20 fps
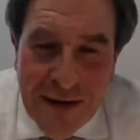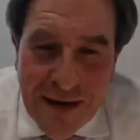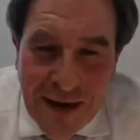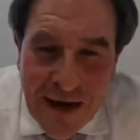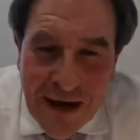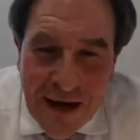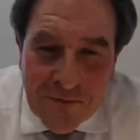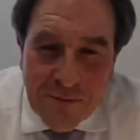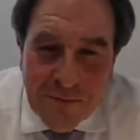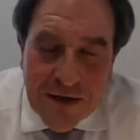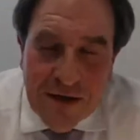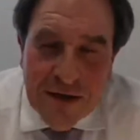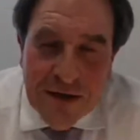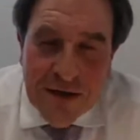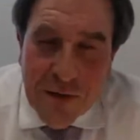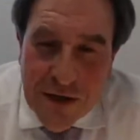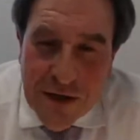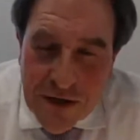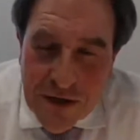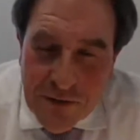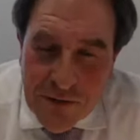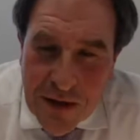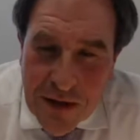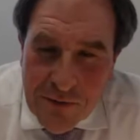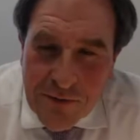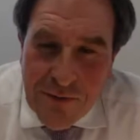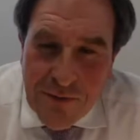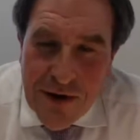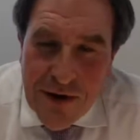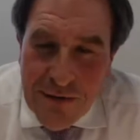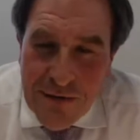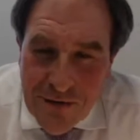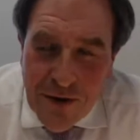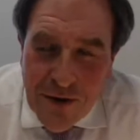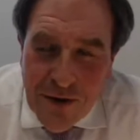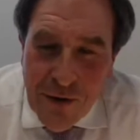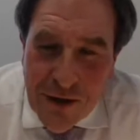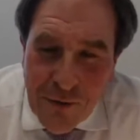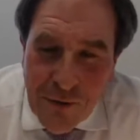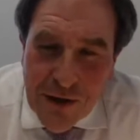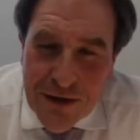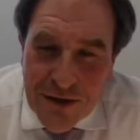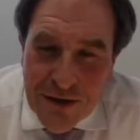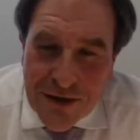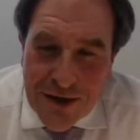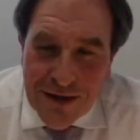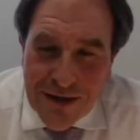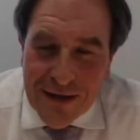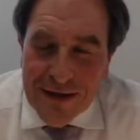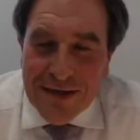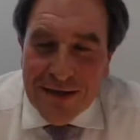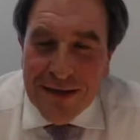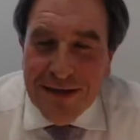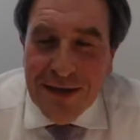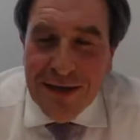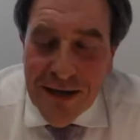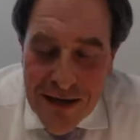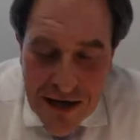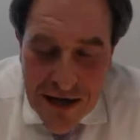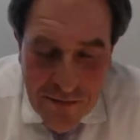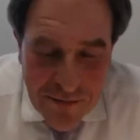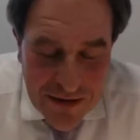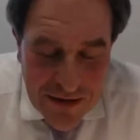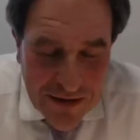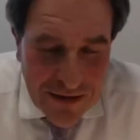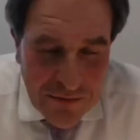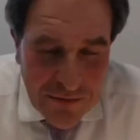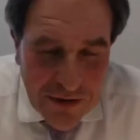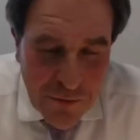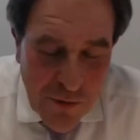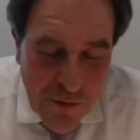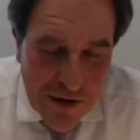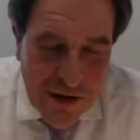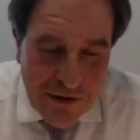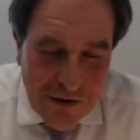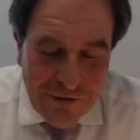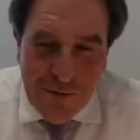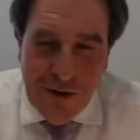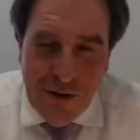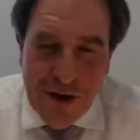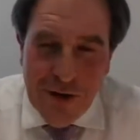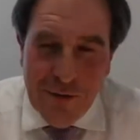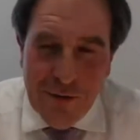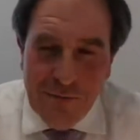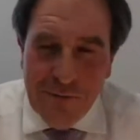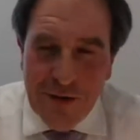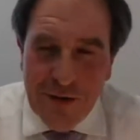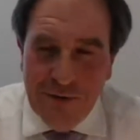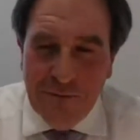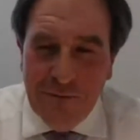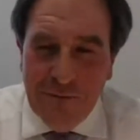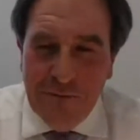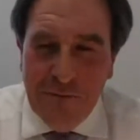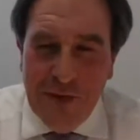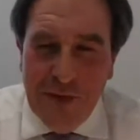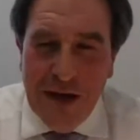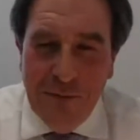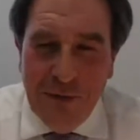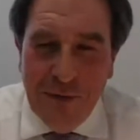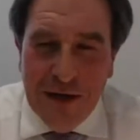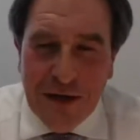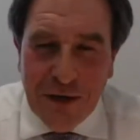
I, I just wanted a very, very quick question, and this is the, the working from home may be a